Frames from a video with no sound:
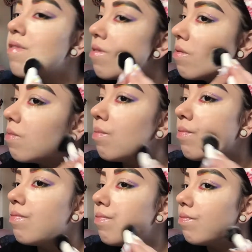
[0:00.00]
Okay,
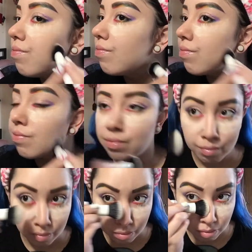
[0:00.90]
now I'm just taking my
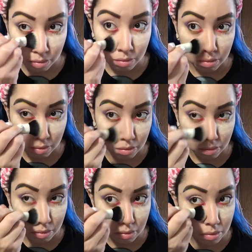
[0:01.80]
brush and I'm going to take
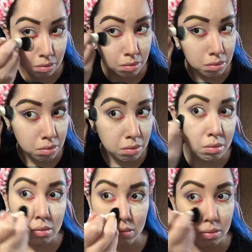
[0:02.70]
off
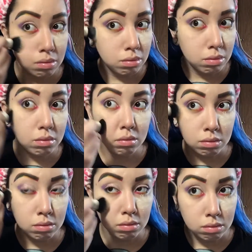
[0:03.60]
all this
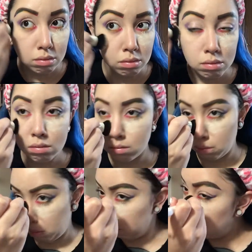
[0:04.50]
powder,
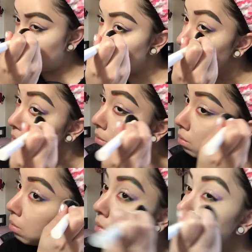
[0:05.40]
and
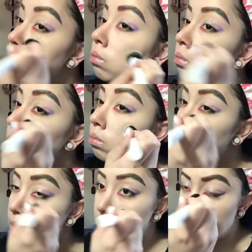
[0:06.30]
I'm going to be
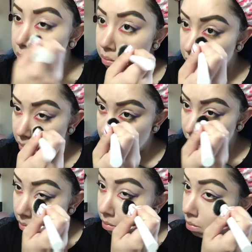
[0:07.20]
applying blush
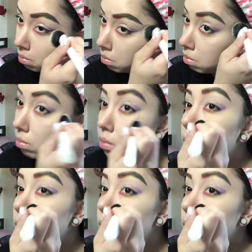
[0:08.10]
next,